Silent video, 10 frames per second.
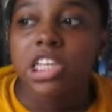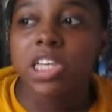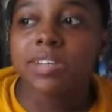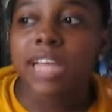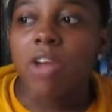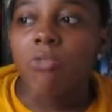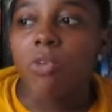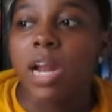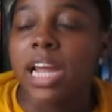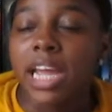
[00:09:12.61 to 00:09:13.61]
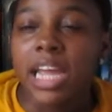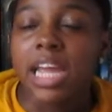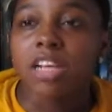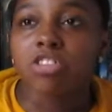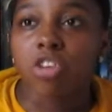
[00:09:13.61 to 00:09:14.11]
she was like really
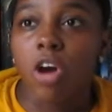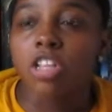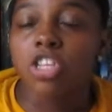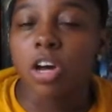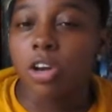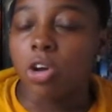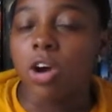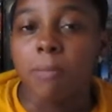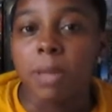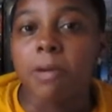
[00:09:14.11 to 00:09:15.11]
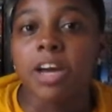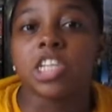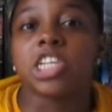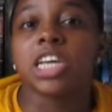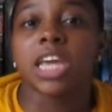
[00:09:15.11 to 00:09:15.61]
started to annoy me
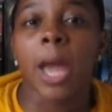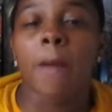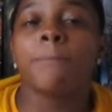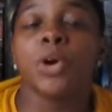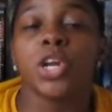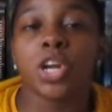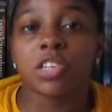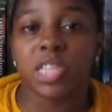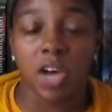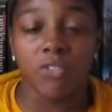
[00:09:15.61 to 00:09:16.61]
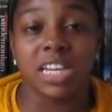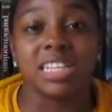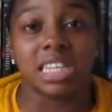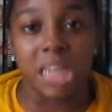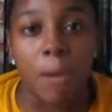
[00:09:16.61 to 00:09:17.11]
because she kept putting herself in
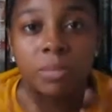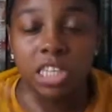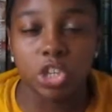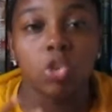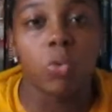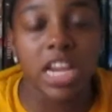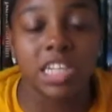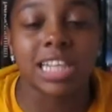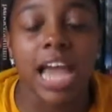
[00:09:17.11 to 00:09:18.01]
these dumb situations.